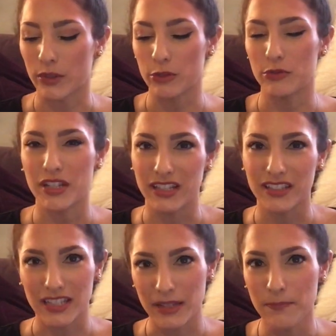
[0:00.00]
when you
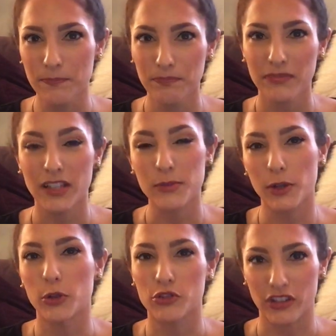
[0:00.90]
dig deep. That's what
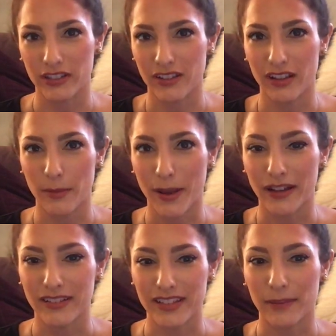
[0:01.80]
coaching is all
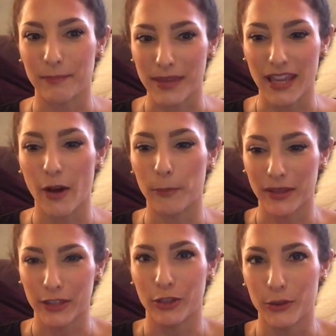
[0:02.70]
about, is like me
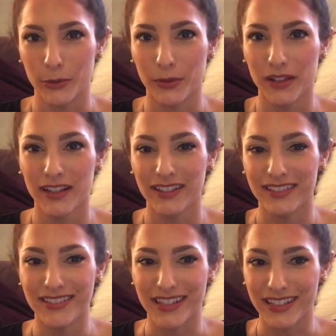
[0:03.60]
helping you
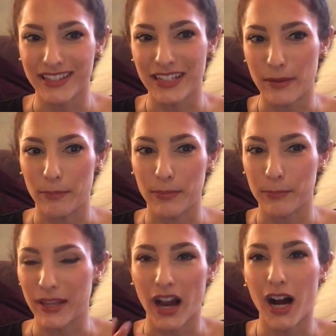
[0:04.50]
dig deep
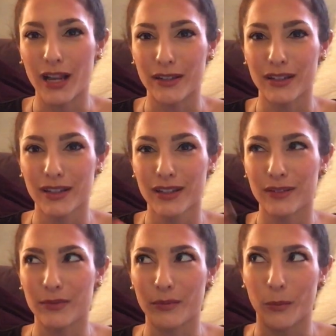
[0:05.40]
beyond
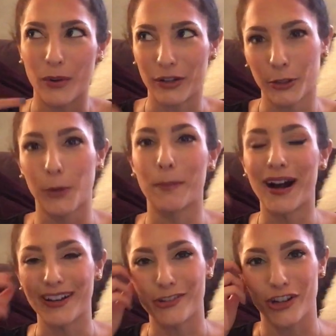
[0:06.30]
where your
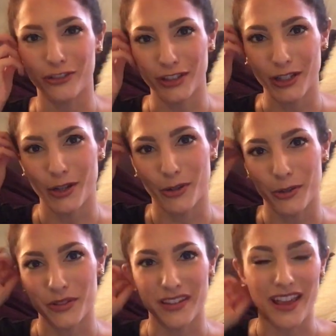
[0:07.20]
mind generally
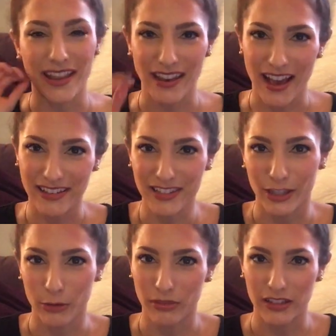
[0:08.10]
goes and
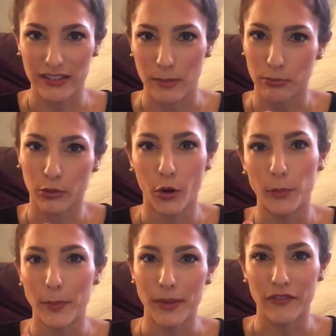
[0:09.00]
asking you things that
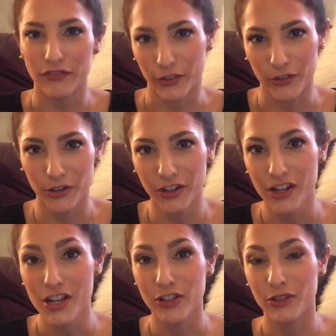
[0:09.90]
probe a bit further
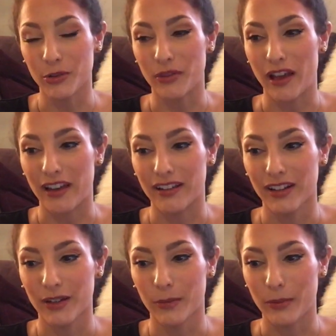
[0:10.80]
so that
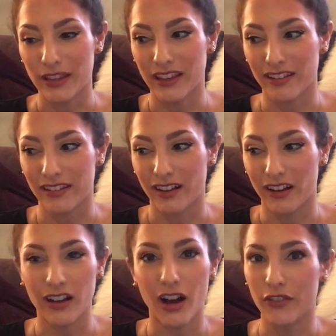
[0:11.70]
we can
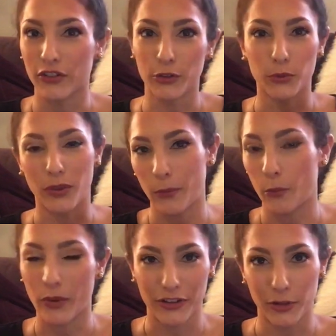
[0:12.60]
uncover
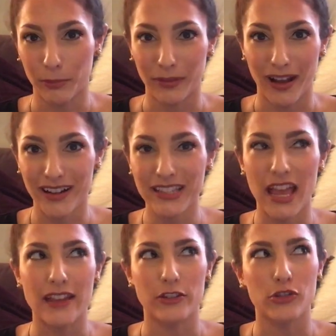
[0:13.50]
where you're blocked.
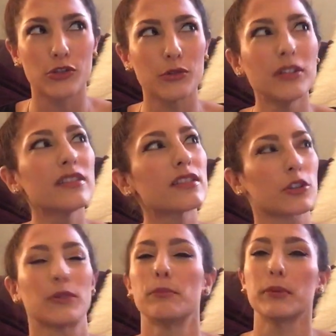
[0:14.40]
And as soon as
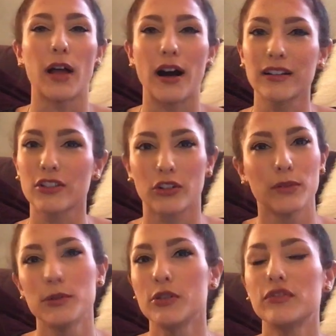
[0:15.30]
certain blocks are
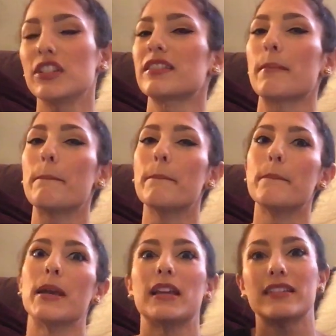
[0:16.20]
removed, it's
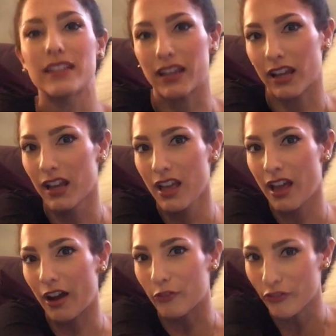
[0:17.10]
amazing
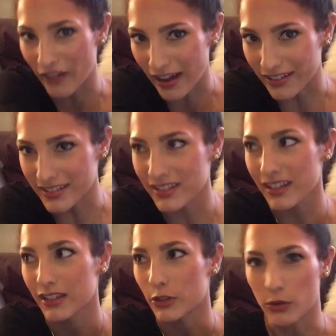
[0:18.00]
how
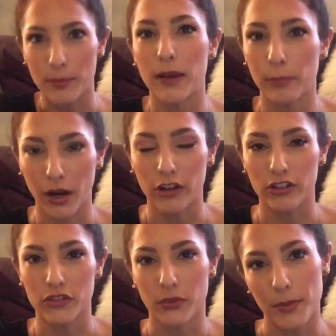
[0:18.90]
fast you can make
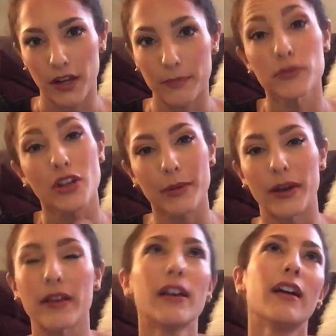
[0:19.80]
progress from there. So anyway,